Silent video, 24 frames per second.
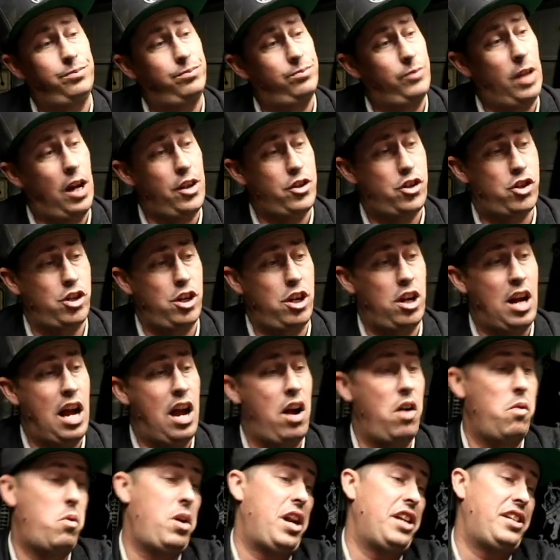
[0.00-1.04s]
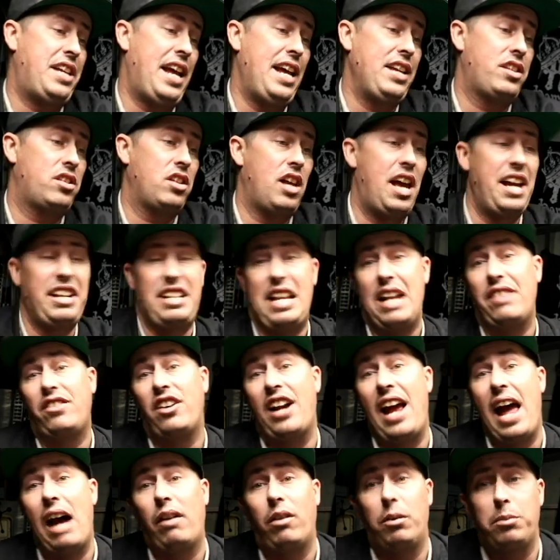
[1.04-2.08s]
Not sure what it tastes like, never
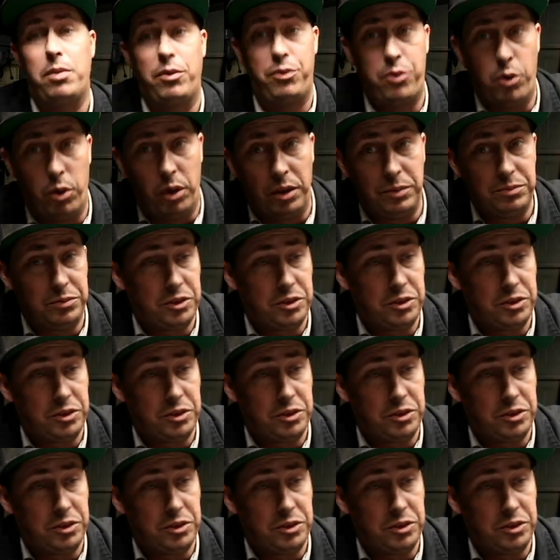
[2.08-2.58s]
had one before.